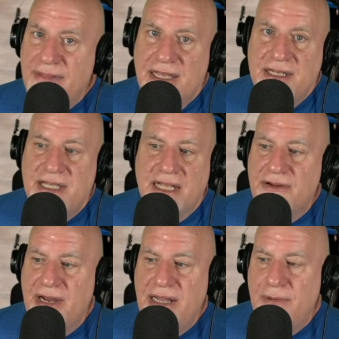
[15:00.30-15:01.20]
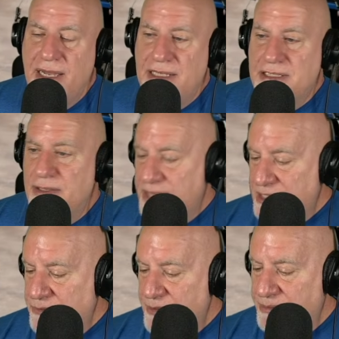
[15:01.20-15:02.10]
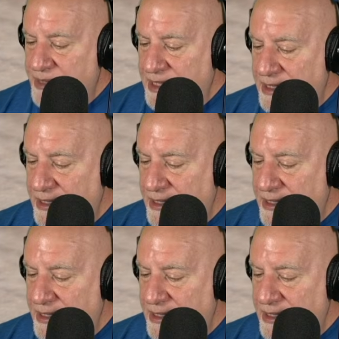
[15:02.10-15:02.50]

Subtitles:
the injector anyways. So this would be